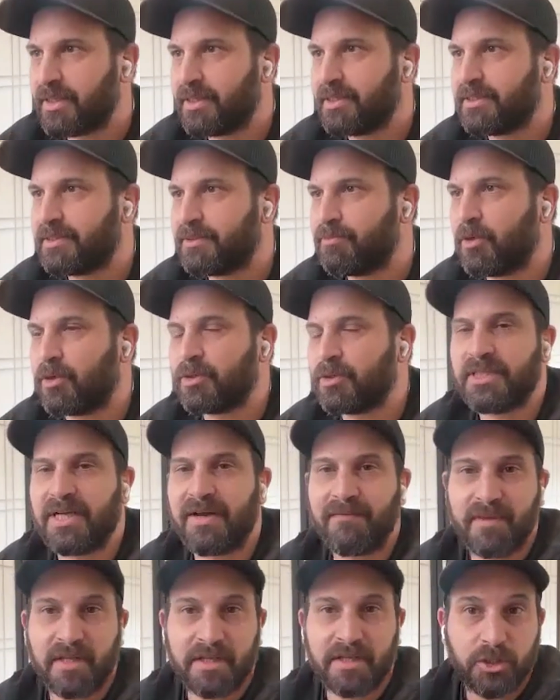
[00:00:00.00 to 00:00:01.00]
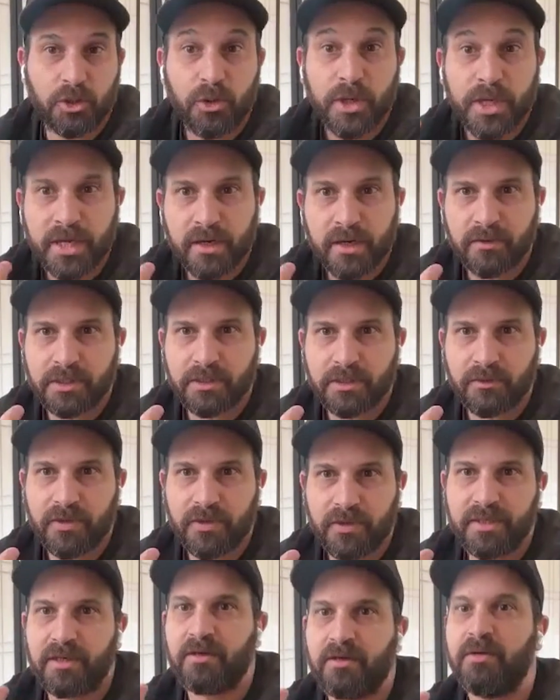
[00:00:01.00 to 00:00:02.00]
small stuff that you hear on the
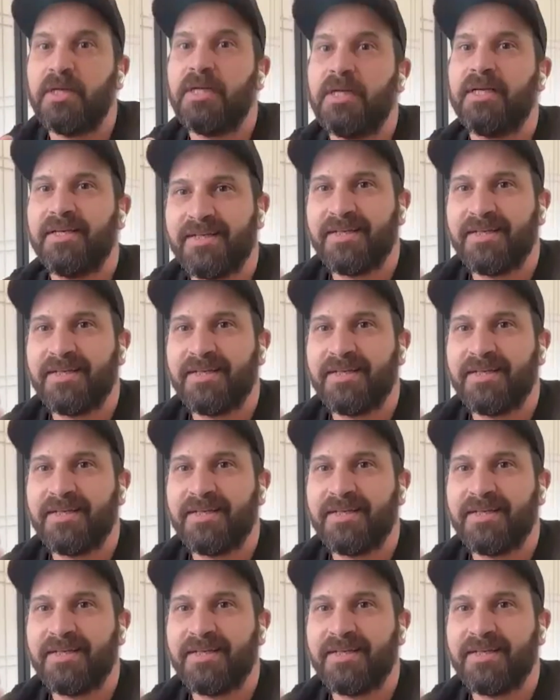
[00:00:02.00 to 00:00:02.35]
radio,